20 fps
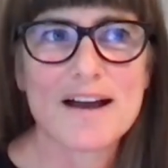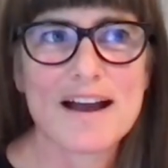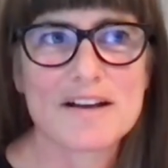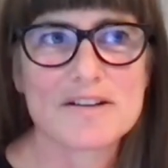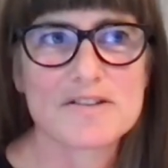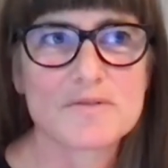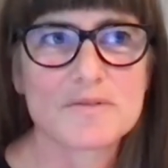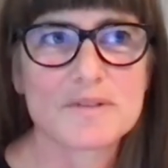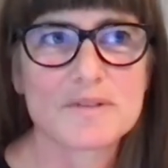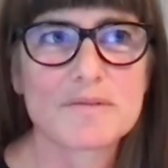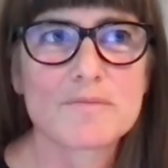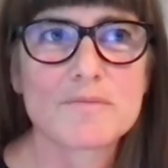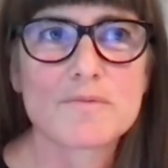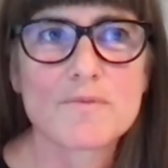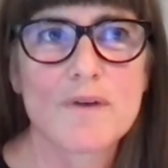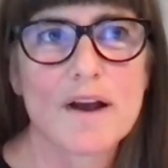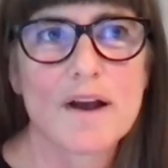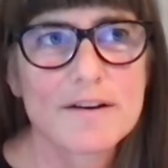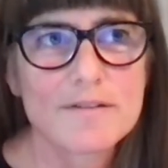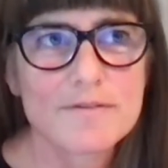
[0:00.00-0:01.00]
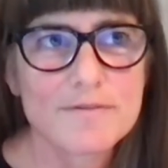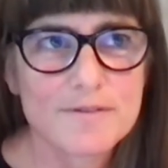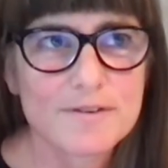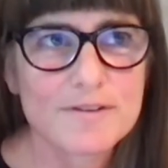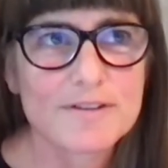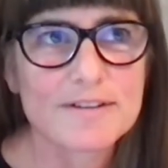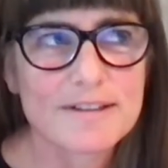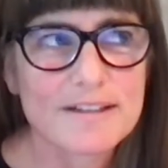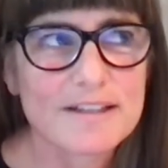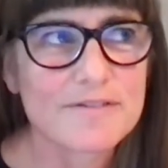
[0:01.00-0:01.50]
actually write
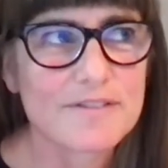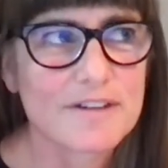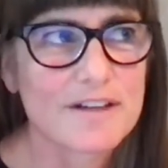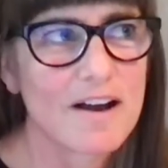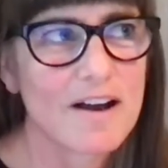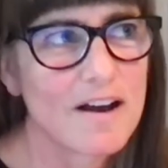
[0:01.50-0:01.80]
for a living,